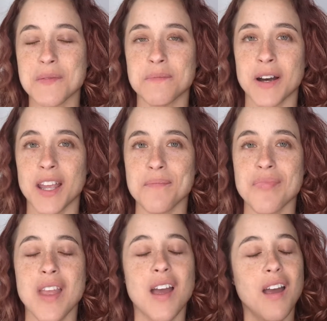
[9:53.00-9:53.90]
But
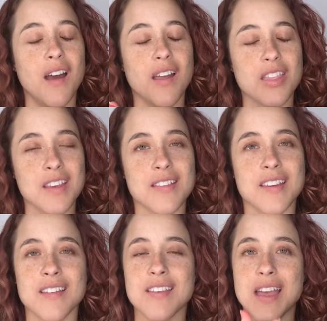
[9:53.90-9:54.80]
this
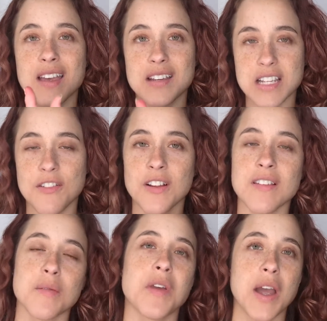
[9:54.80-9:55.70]
is definitely
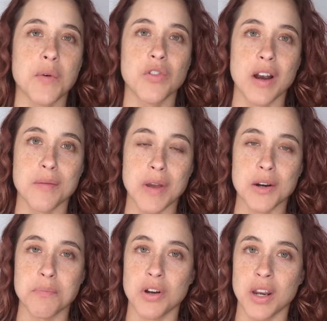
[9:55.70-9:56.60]
something I would
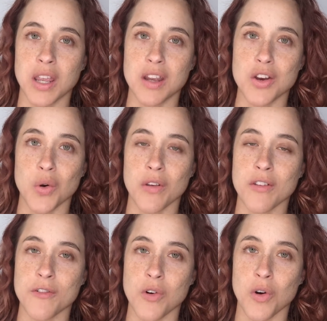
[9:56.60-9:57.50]
recommend putting in your
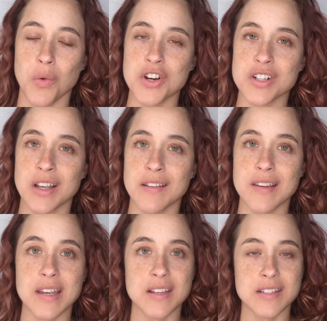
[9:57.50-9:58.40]
Sephora wish list.